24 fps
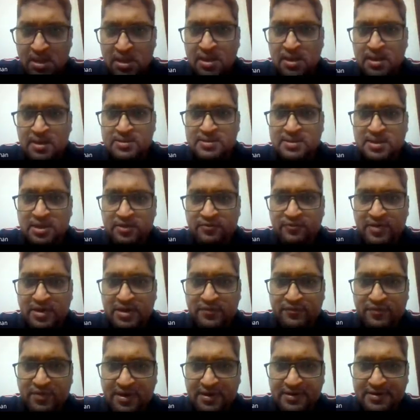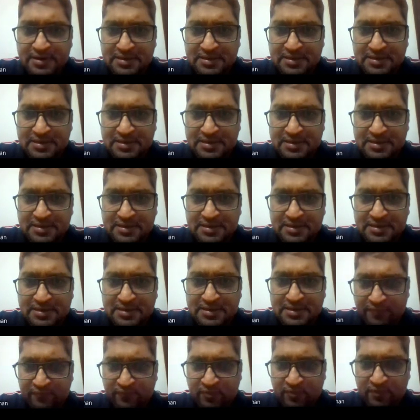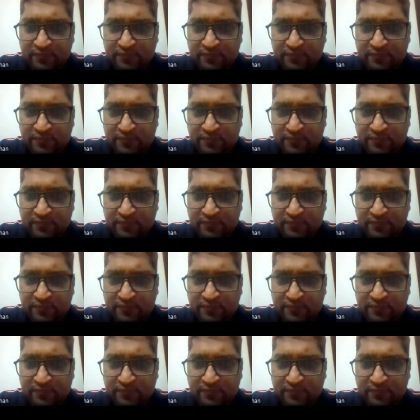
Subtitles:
Then a verified transactions can involve